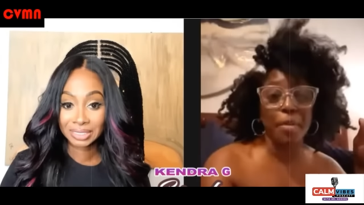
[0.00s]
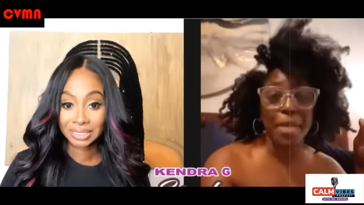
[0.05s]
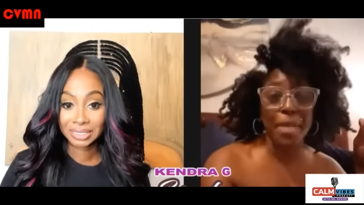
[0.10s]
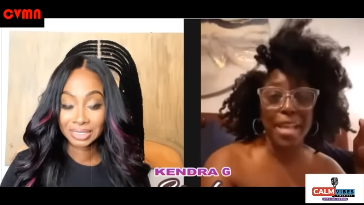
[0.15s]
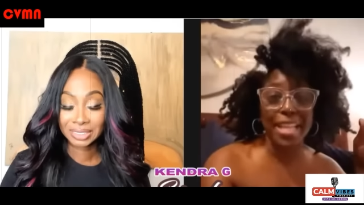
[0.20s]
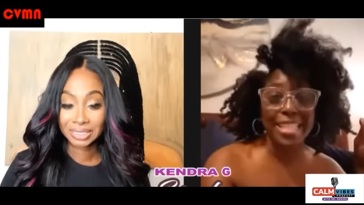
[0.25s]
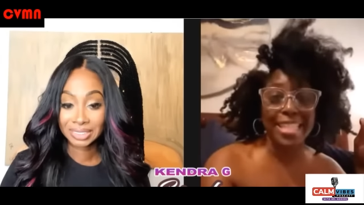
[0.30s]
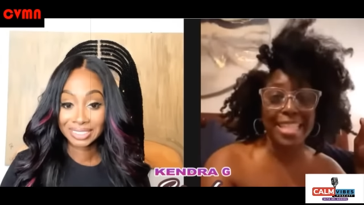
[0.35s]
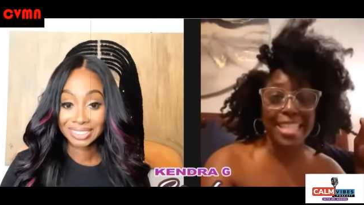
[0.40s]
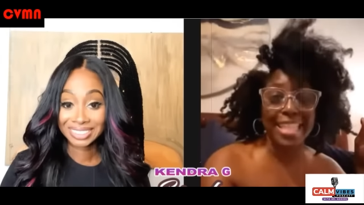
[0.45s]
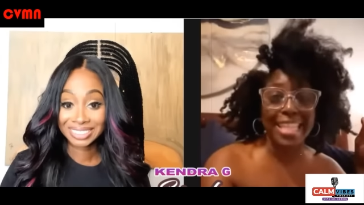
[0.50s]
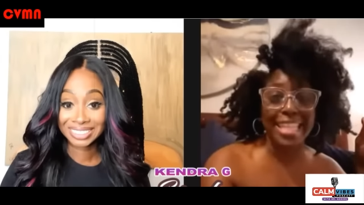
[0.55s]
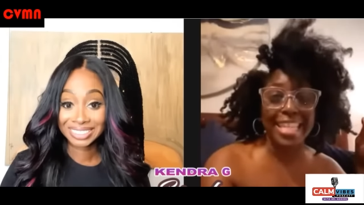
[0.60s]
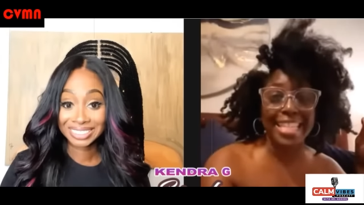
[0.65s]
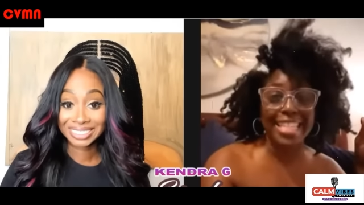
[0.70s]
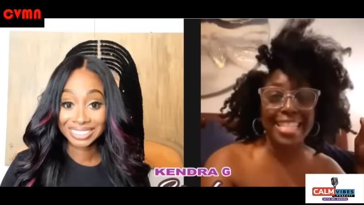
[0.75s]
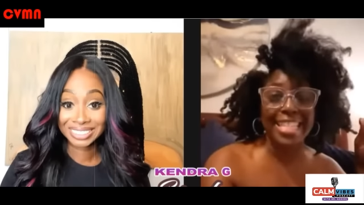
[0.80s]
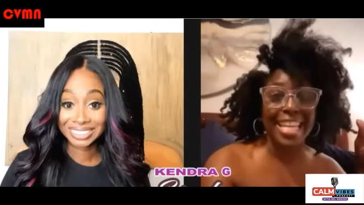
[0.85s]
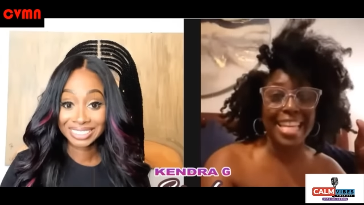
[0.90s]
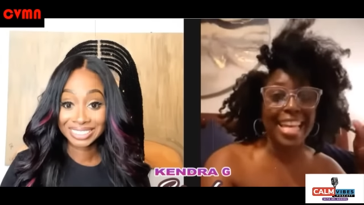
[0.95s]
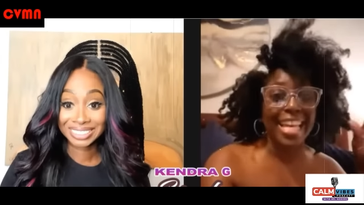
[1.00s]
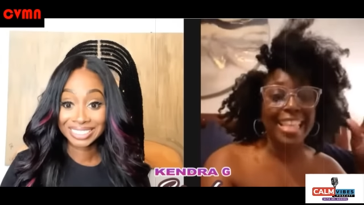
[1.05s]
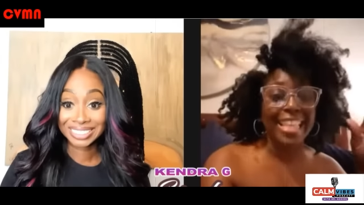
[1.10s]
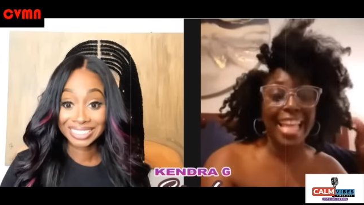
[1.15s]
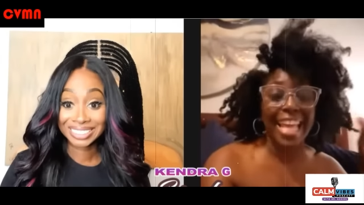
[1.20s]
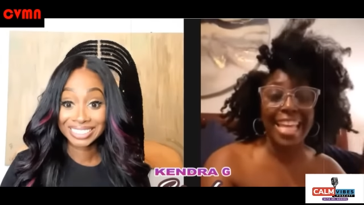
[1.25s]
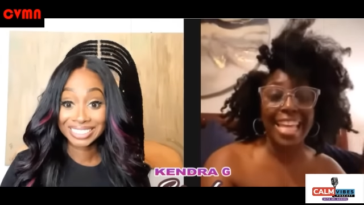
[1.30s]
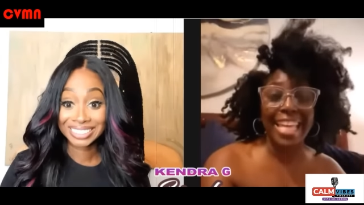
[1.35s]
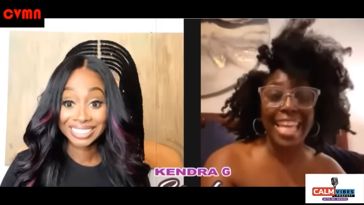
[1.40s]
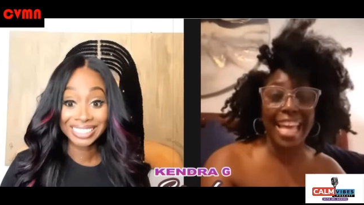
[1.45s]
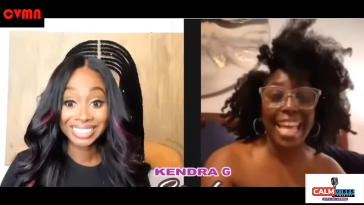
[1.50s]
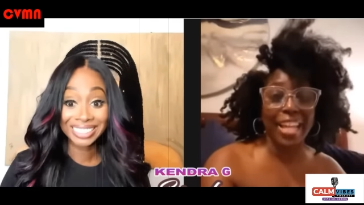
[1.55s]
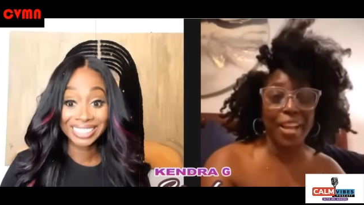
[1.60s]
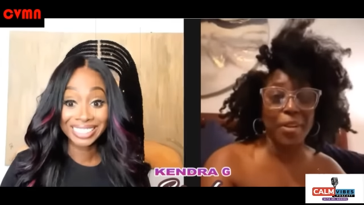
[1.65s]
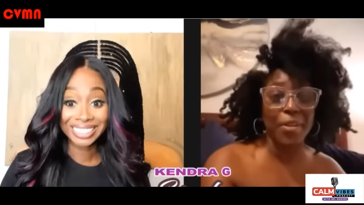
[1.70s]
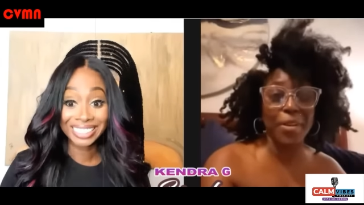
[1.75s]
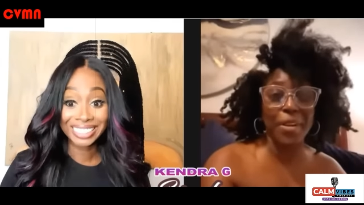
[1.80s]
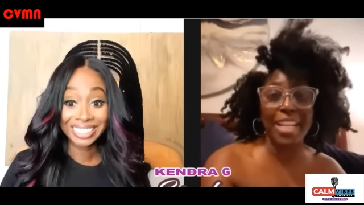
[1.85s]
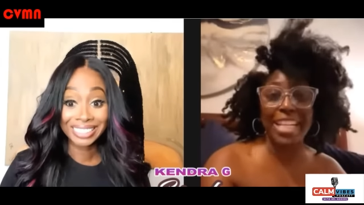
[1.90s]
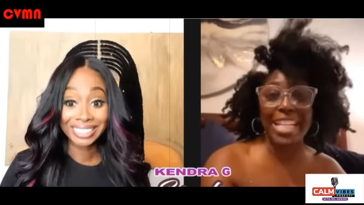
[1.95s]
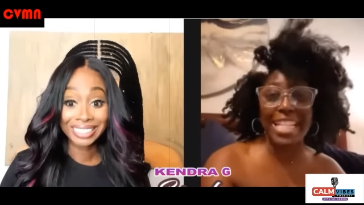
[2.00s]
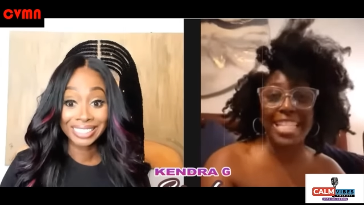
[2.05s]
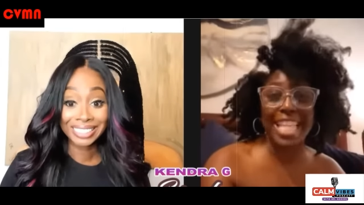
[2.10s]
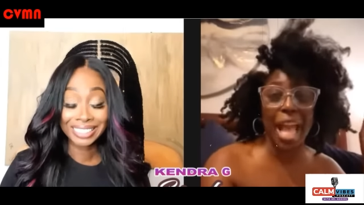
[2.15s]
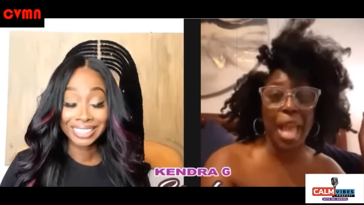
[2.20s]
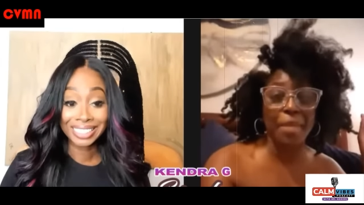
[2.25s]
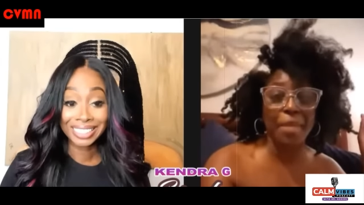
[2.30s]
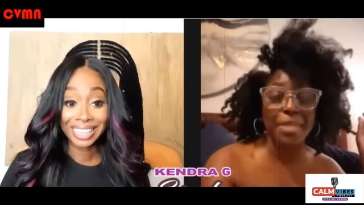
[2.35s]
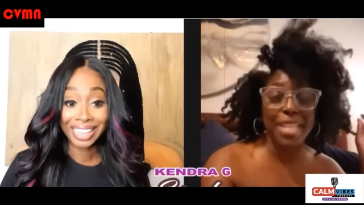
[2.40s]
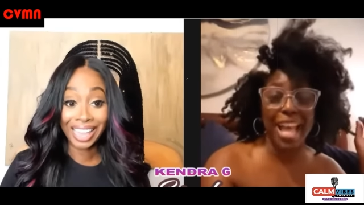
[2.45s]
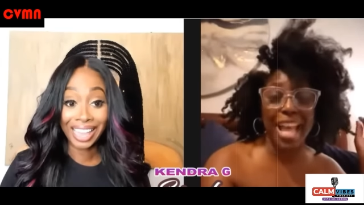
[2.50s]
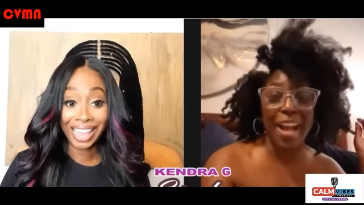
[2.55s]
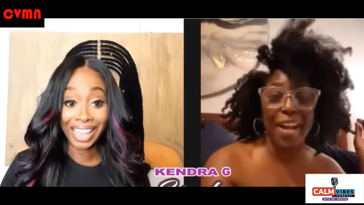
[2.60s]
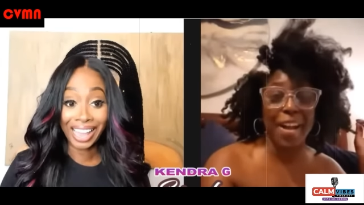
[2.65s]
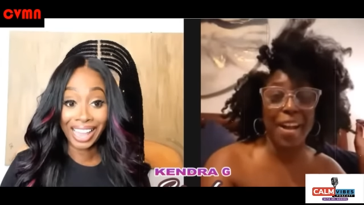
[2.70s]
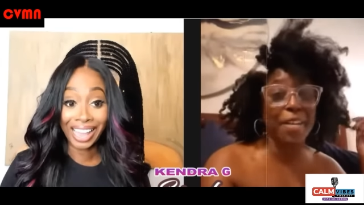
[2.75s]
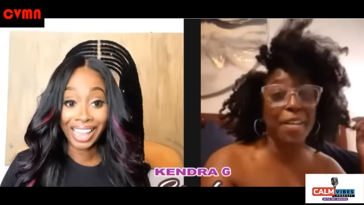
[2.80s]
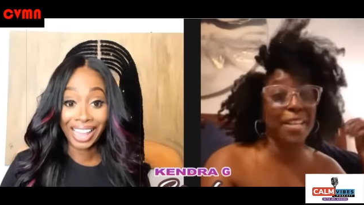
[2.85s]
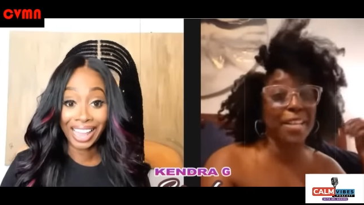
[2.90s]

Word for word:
Speaker 1: message that he had already typed out. I